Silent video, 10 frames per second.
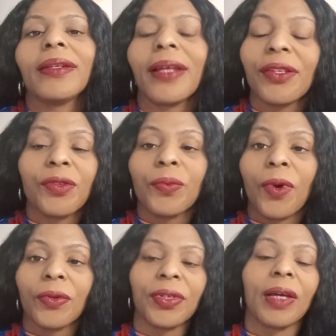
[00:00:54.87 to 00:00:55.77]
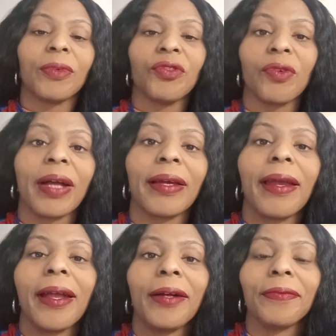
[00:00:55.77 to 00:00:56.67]
That's the wrong time to try to
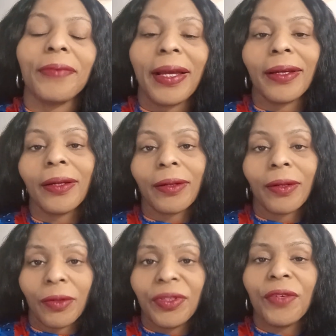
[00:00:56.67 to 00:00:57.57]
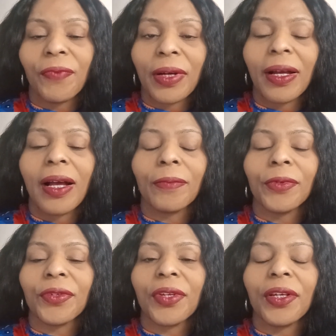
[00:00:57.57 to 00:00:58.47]
have like different
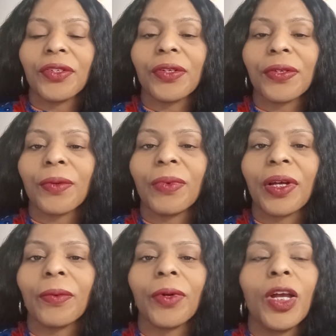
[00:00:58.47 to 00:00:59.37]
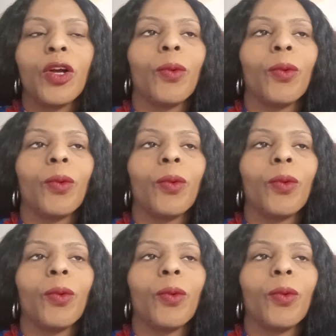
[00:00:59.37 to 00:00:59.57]
conversations or whatever.